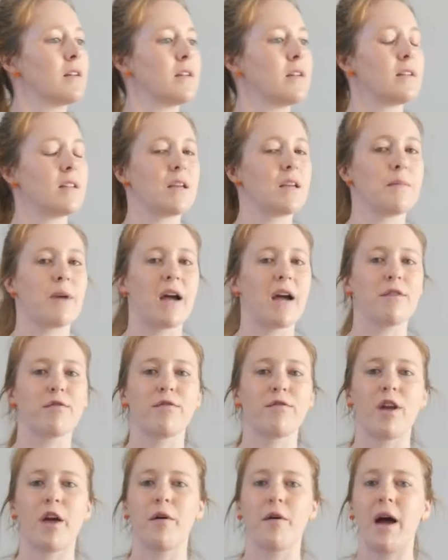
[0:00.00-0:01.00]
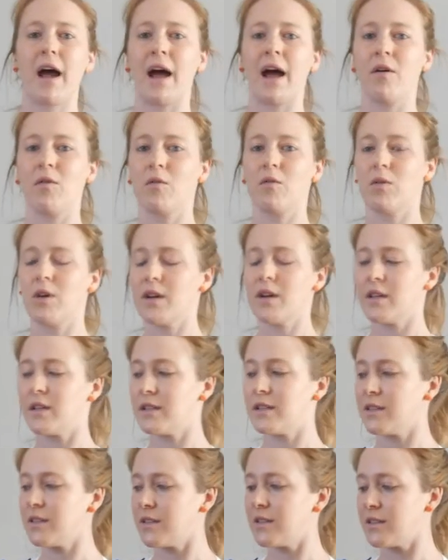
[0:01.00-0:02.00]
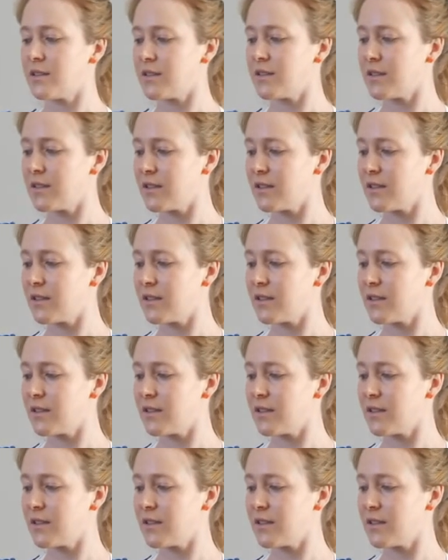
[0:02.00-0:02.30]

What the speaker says: They might float outwards.